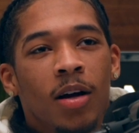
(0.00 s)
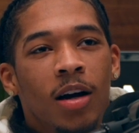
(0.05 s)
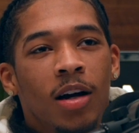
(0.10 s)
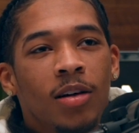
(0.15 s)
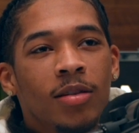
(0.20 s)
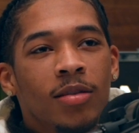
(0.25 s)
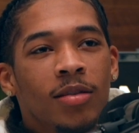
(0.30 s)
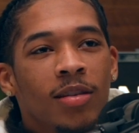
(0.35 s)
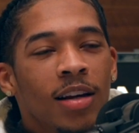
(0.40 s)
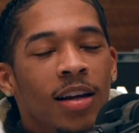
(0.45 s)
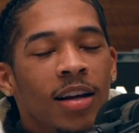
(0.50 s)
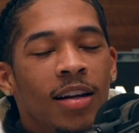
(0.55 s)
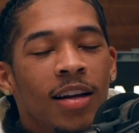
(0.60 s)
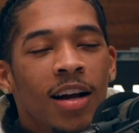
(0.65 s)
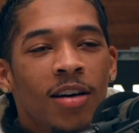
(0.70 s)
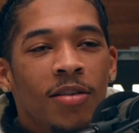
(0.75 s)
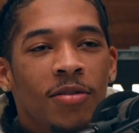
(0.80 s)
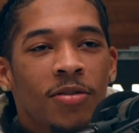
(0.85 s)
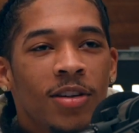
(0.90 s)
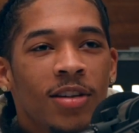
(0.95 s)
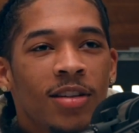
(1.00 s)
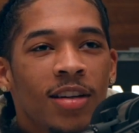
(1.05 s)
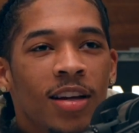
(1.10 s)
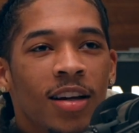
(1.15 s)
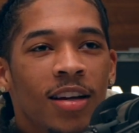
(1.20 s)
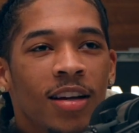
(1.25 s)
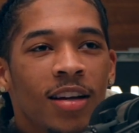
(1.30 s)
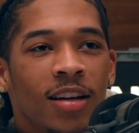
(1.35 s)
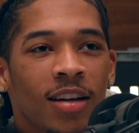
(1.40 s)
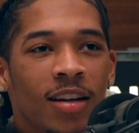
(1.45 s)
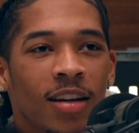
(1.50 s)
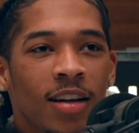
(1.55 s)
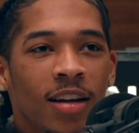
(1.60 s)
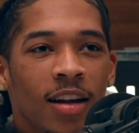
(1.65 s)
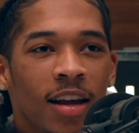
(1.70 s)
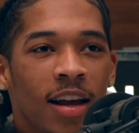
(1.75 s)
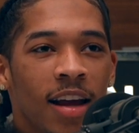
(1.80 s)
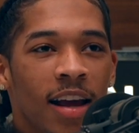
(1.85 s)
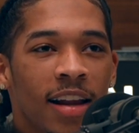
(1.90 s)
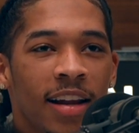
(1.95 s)
I was laying down for a second,
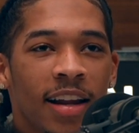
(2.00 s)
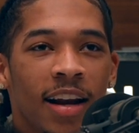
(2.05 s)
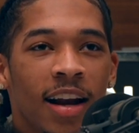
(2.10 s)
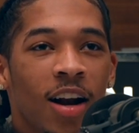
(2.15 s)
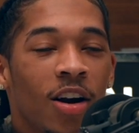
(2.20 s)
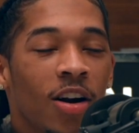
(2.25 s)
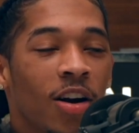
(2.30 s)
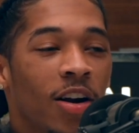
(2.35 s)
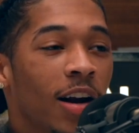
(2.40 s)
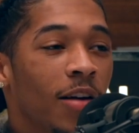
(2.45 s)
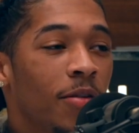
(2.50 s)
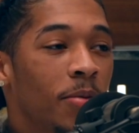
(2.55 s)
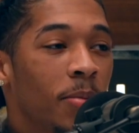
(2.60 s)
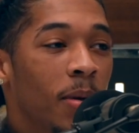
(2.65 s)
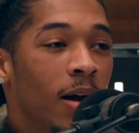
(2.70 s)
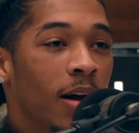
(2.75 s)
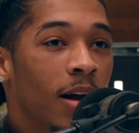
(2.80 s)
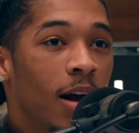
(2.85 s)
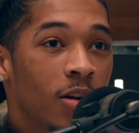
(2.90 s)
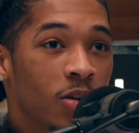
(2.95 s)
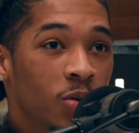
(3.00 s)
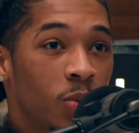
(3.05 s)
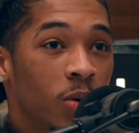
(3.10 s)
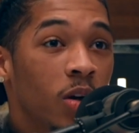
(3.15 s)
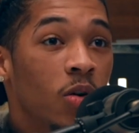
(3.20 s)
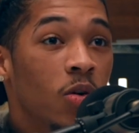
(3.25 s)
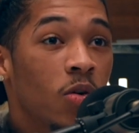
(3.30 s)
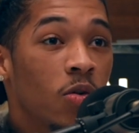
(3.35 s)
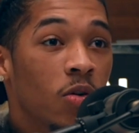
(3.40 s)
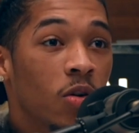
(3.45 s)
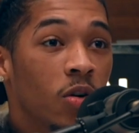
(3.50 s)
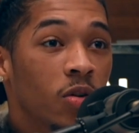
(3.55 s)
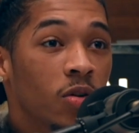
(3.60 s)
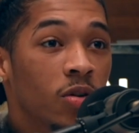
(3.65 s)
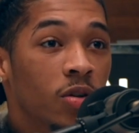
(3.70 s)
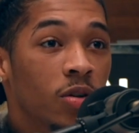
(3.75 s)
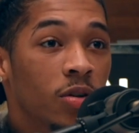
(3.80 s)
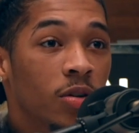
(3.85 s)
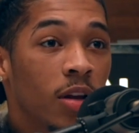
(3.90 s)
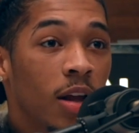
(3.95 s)
and then I heard everybody. I was with
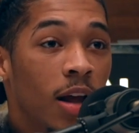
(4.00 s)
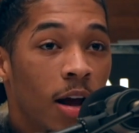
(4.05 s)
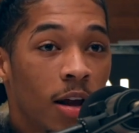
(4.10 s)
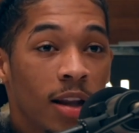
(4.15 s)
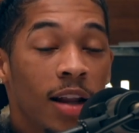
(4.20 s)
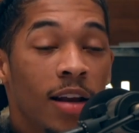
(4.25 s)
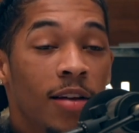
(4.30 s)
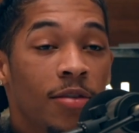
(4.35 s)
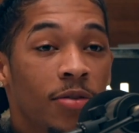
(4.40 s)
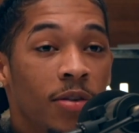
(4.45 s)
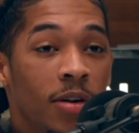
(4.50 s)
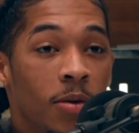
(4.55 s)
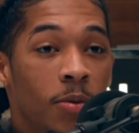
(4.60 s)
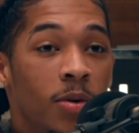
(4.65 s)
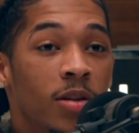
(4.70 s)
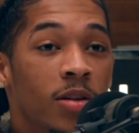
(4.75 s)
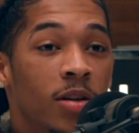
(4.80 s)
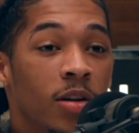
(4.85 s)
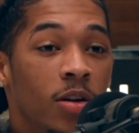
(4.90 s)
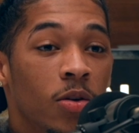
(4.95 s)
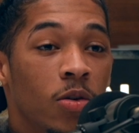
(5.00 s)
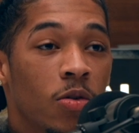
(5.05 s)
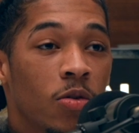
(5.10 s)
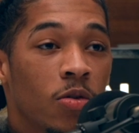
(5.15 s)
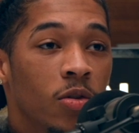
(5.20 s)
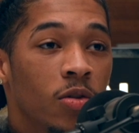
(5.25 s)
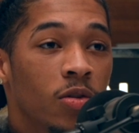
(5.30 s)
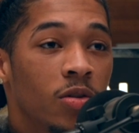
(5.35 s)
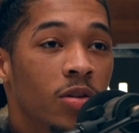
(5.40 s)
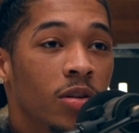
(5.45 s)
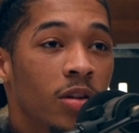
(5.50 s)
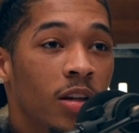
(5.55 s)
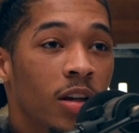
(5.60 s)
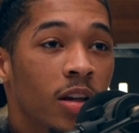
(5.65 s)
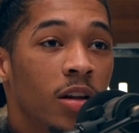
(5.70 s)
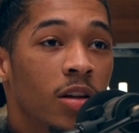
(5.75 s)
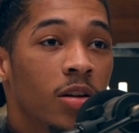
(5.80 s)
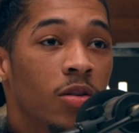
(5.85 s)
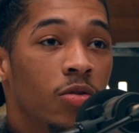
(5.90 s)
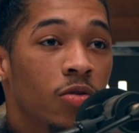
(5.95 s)
Uros. I left and went to Uros
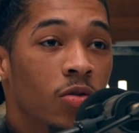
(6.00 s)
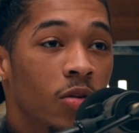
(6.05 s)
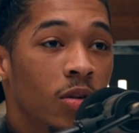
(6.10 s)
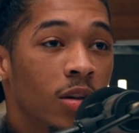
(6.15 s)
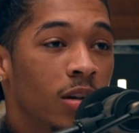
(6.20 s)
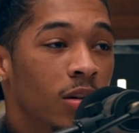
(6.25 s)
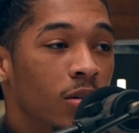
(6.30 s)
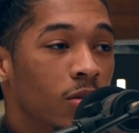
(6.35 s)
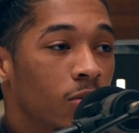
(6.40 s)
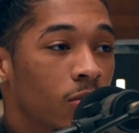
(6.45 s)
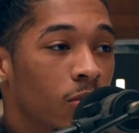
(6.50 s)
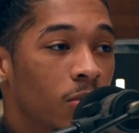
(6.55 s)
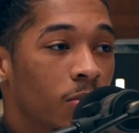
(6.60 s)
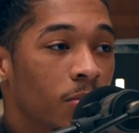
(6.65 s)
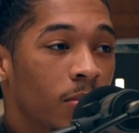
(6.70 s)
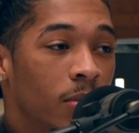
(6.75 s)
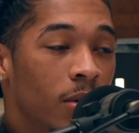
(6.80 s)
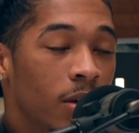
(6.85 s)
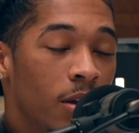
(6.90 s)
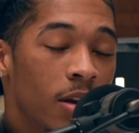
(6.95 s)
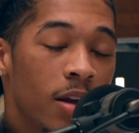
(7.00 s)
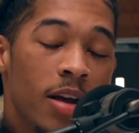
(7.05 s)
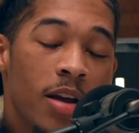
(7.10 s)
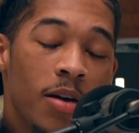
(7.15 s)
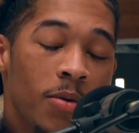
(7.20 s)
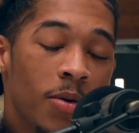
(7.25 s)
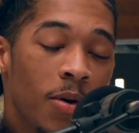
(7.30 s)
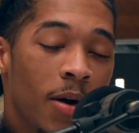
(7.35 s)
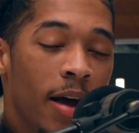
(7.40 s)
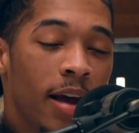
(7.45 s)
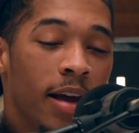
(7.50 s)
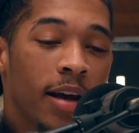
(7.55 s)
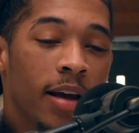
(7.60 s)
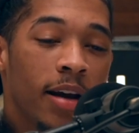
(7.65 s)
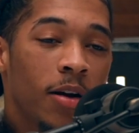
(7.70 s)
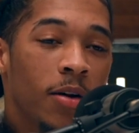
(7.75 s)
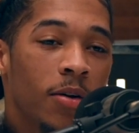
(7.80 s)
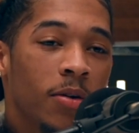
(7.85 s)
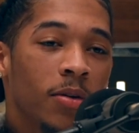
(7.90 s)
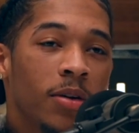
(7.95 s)
and Julian's room. We were hanging
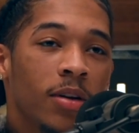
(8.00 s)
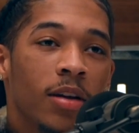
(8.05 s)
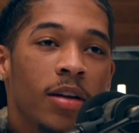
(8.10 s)
out,